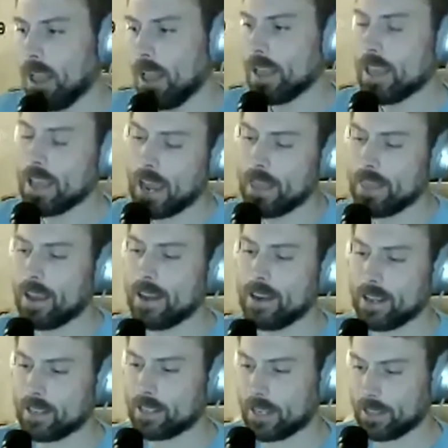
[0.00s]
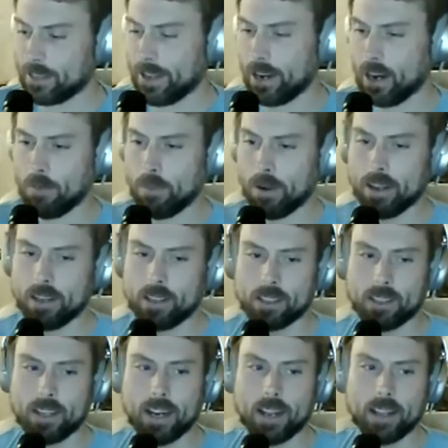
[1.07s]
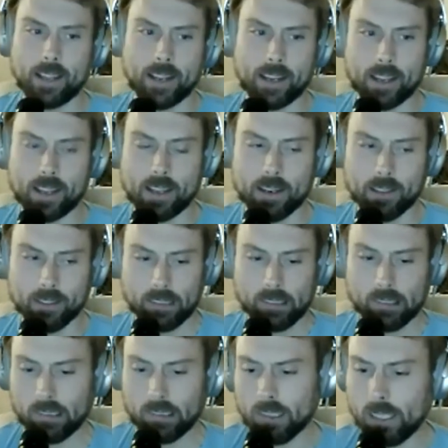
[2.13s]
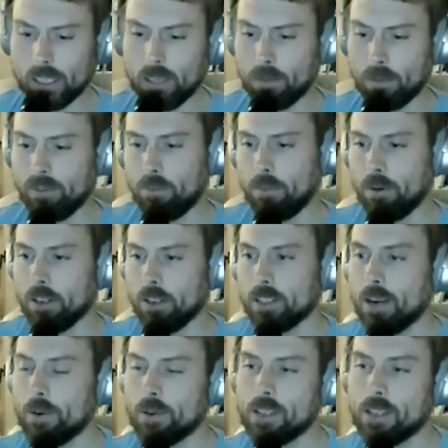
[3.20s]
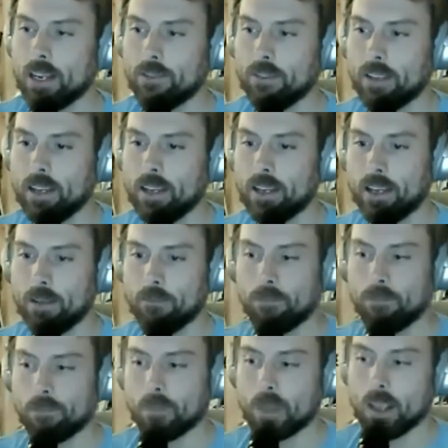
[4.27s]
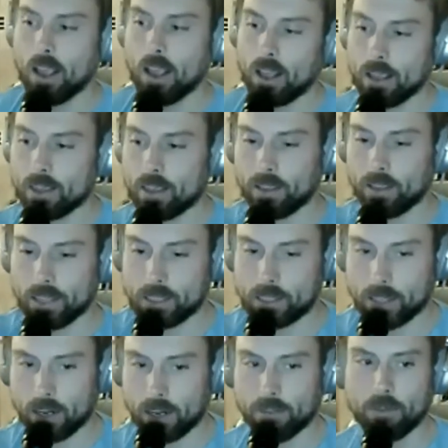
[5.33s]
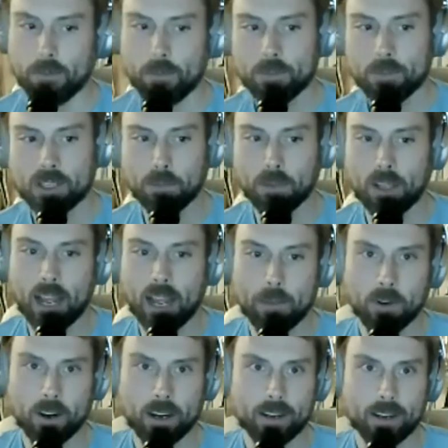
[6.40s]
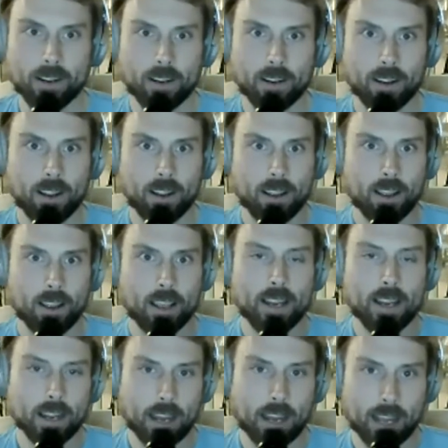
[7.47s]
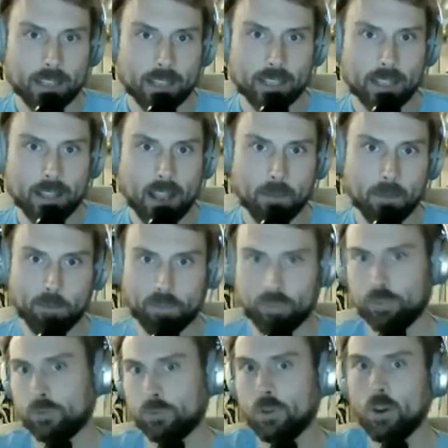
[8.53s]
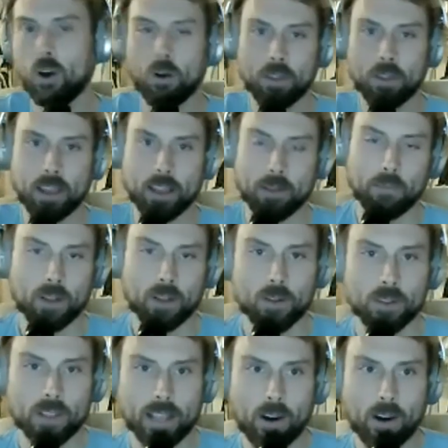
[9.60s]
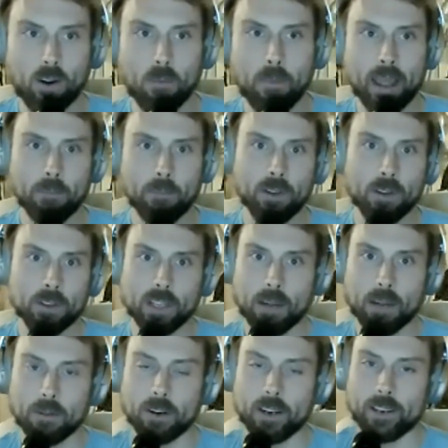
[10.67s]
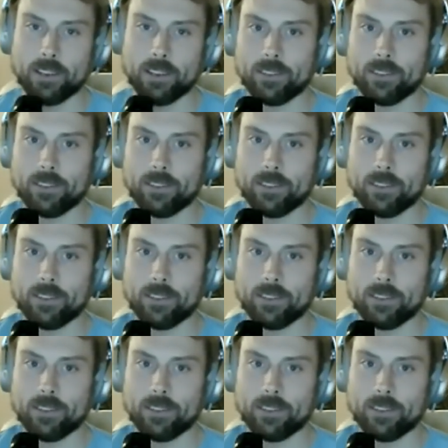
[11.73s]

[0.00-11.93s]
he had the ideas out there, but he just needed a little bit of a push. I always think of like the lead singer from Sublime, right? He dies, and then the whole thing blows up. That whole band blows up, right?